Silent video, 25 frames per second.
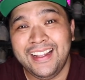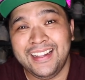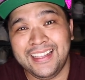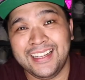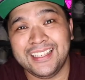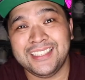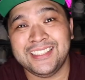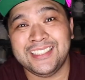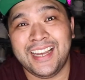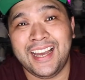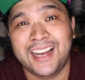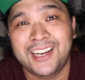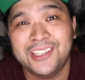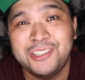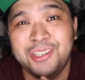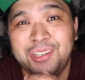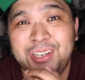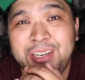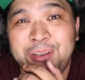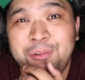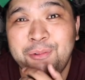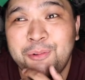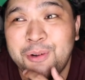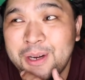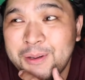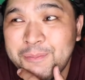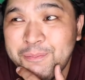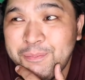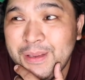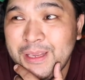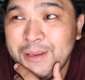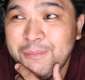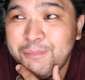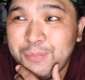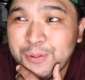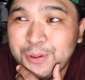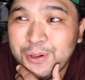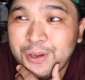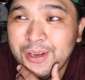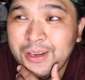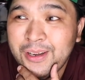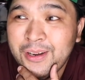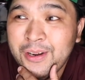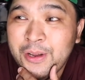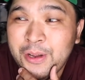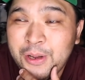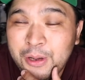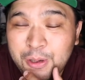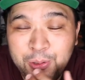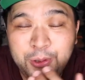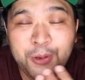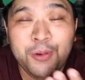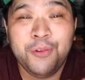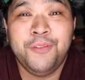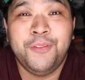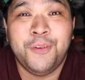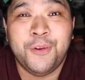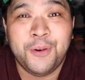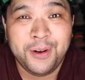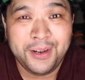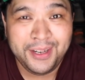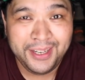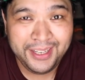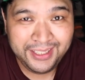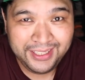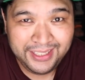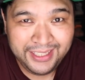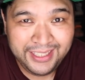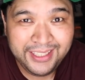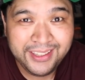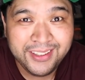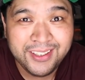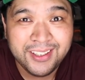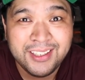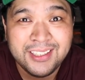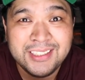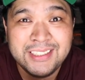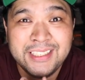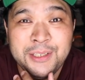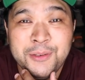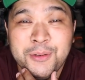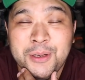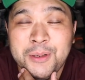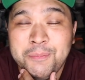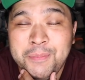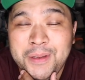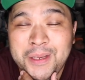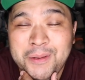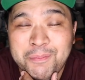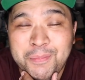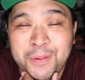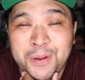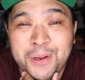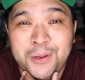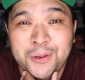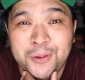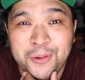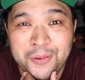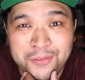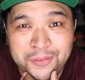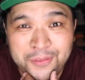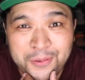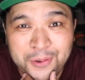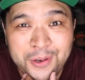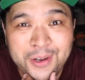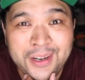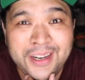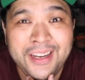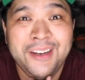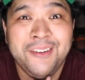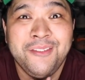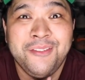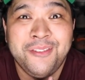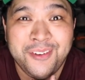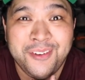that's actually what people look for in leaders and what people look for in